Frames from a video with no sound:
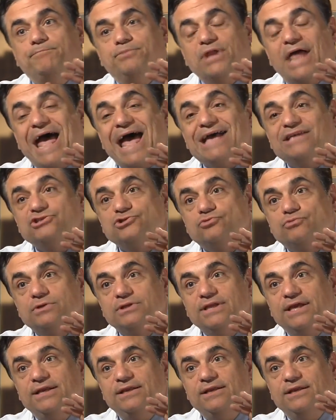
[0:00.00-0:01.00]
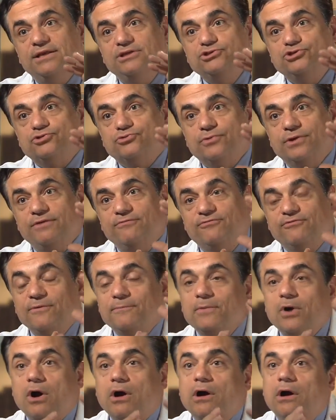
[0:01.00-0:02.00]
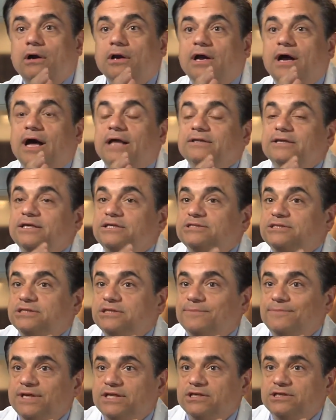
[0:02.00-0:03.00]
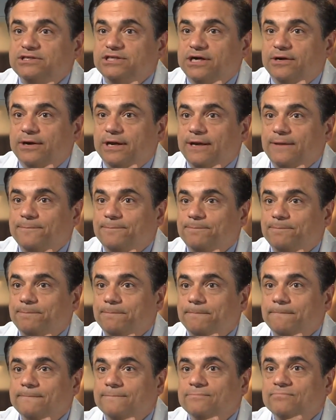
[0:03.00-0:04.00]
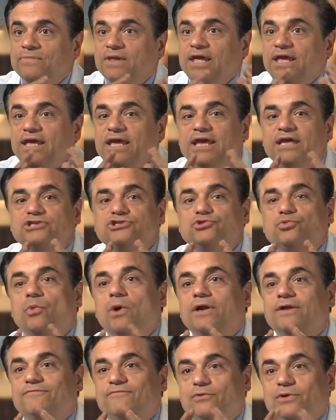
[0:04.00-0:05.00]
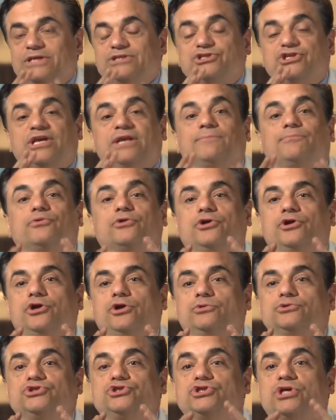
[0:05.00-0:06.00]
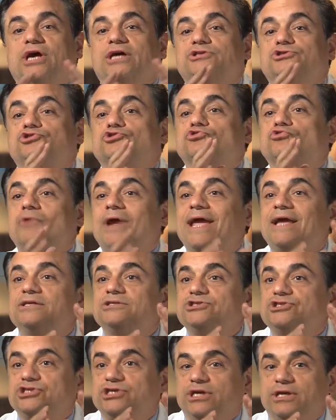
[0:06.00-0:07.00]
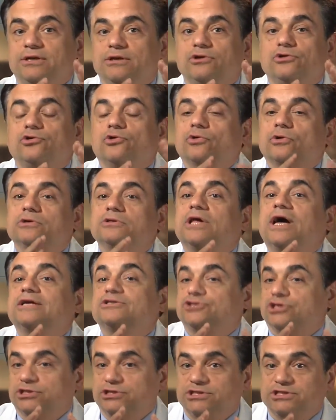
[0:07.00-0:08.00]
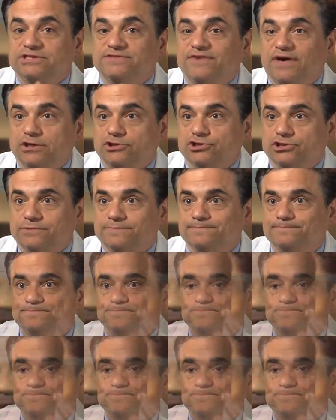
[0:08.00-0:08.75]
blast-related injury from our colleagues in the military, each one of which can produce a transient neurologic dysfunction.